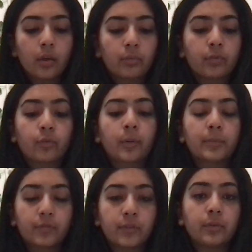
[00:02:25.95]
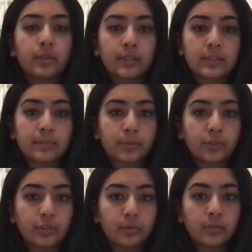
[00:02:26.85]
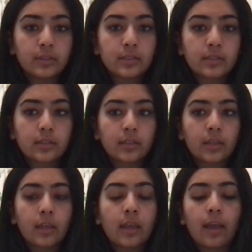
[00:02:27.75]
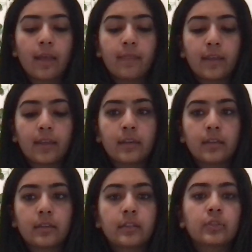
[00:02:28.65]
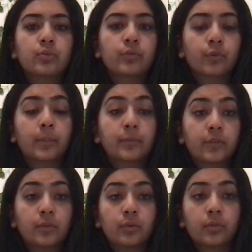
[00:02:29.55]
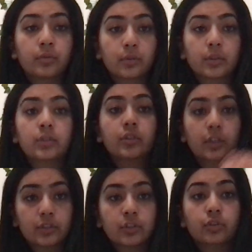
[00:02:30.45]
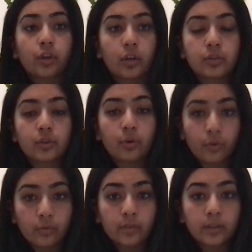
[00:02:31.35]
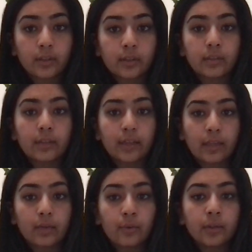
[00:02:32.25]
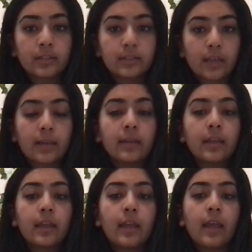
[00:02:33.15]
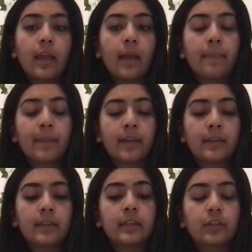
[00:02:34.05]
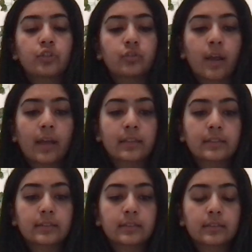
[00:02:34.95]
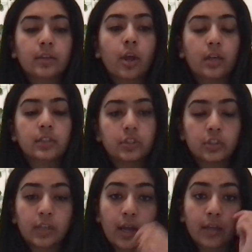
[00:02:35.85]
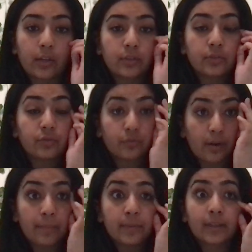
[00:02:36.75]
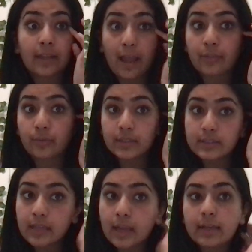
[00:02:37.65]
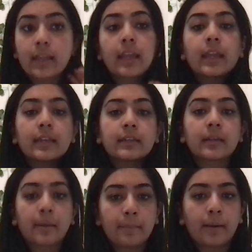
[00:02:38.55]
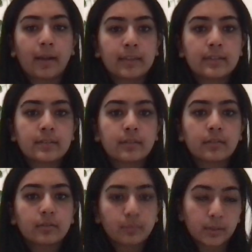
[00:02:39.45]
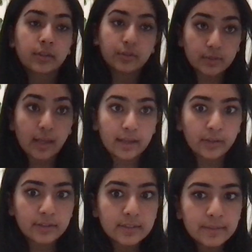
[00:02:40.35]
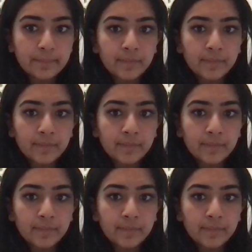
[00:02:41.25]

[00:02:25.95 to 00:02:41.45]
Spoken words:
reformed fuel is produced, and then this reformed fuel starts to cross over the anode side, and then it attracts oxygen ions from the cathode side and combines with those ions.